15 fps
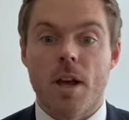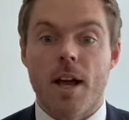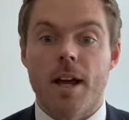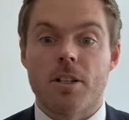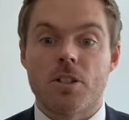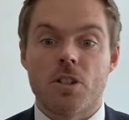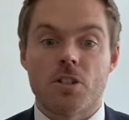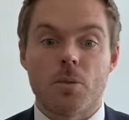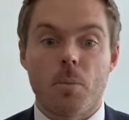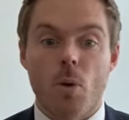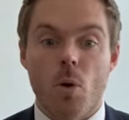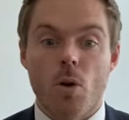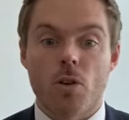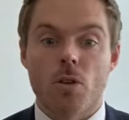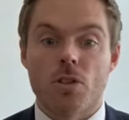and to
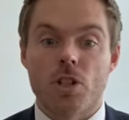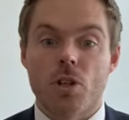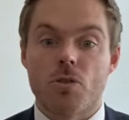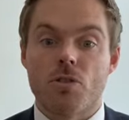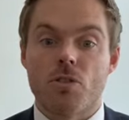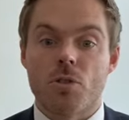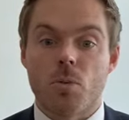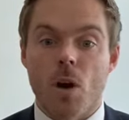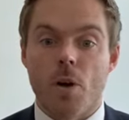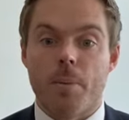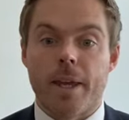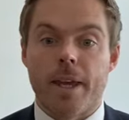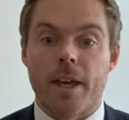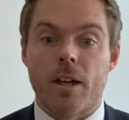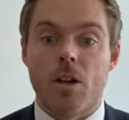support your children's
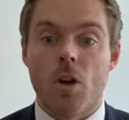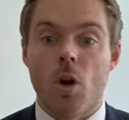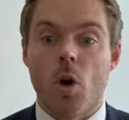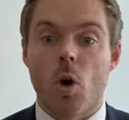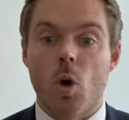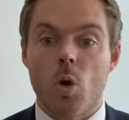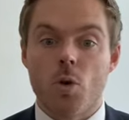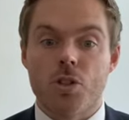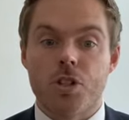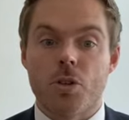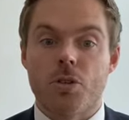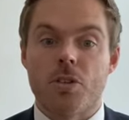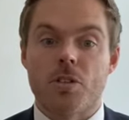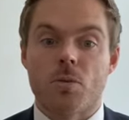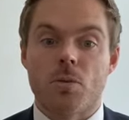well-being, all
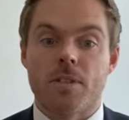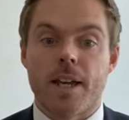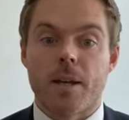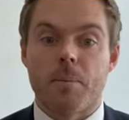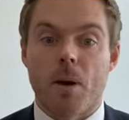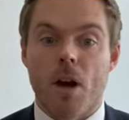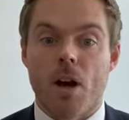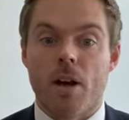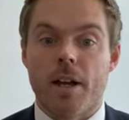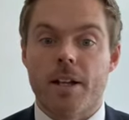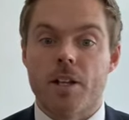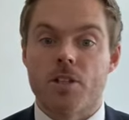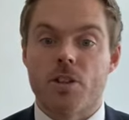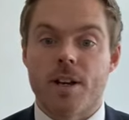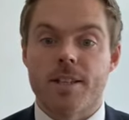students will take part in a
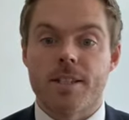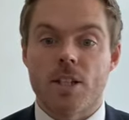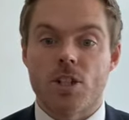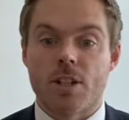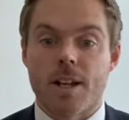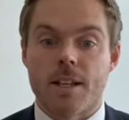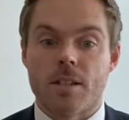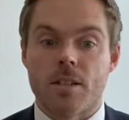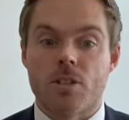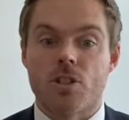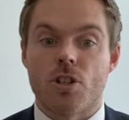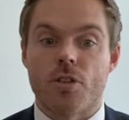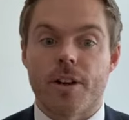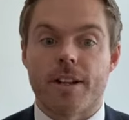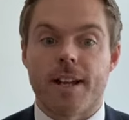transition lesson
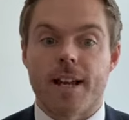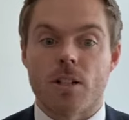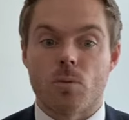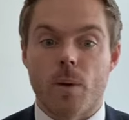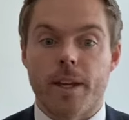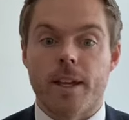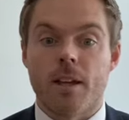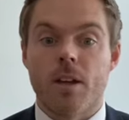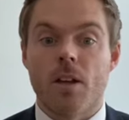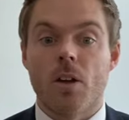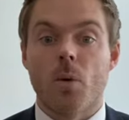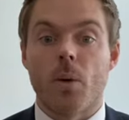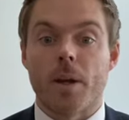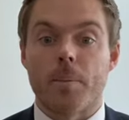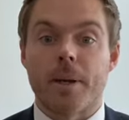during next week
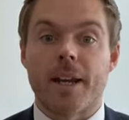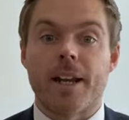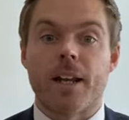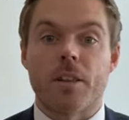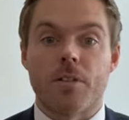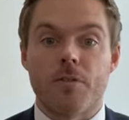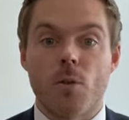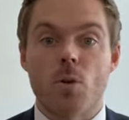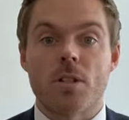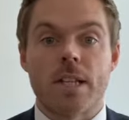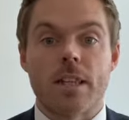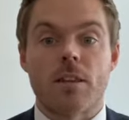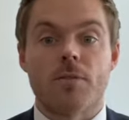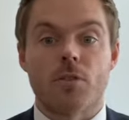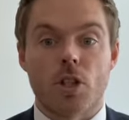beginning the
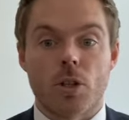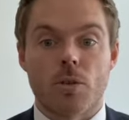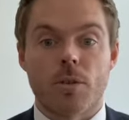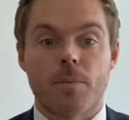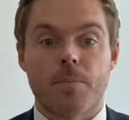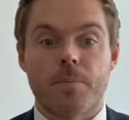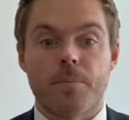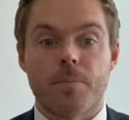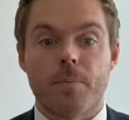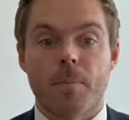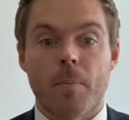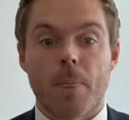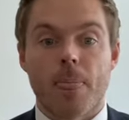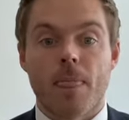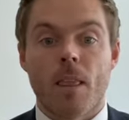14th of June.
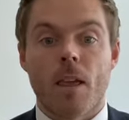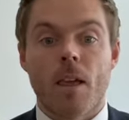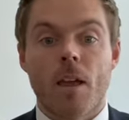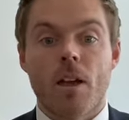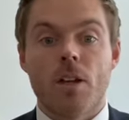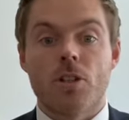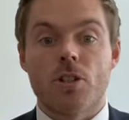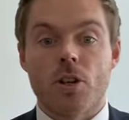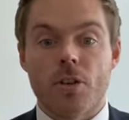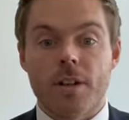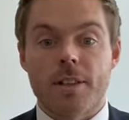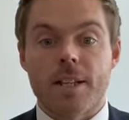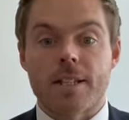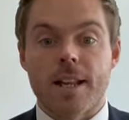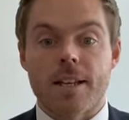During
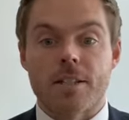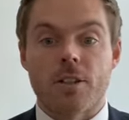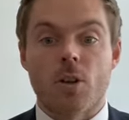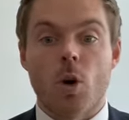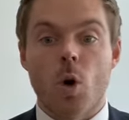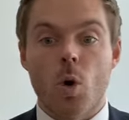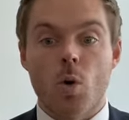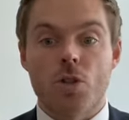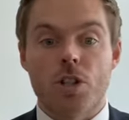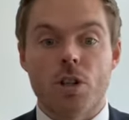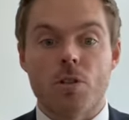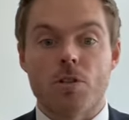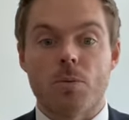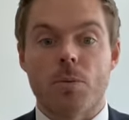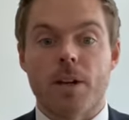this lesson, all
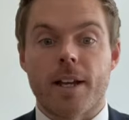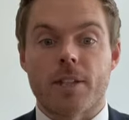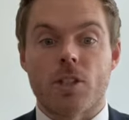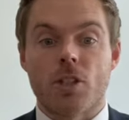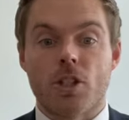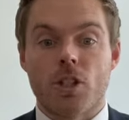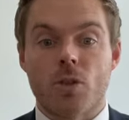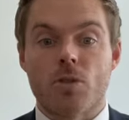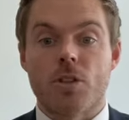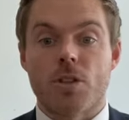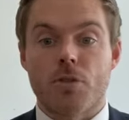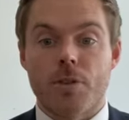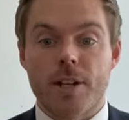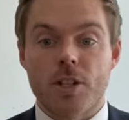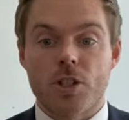children will get to choose
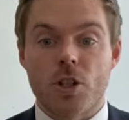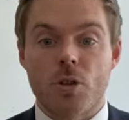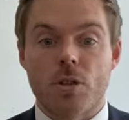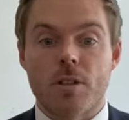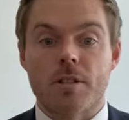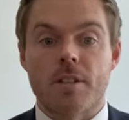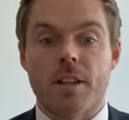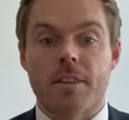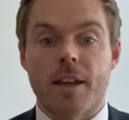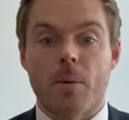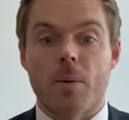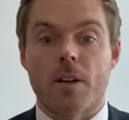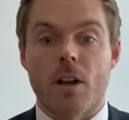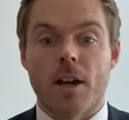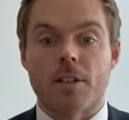three students that they
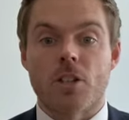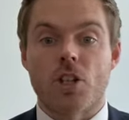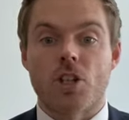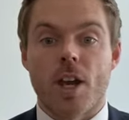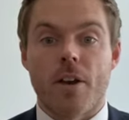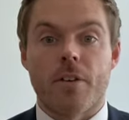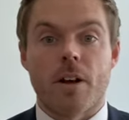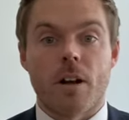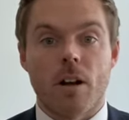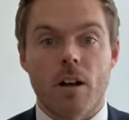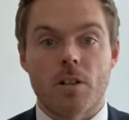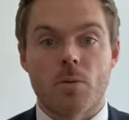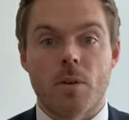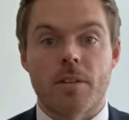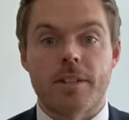would like to share a
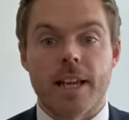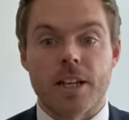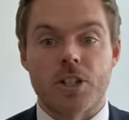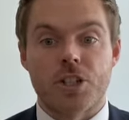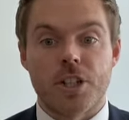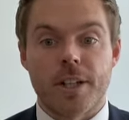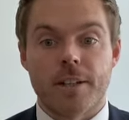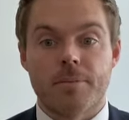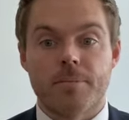class with next year.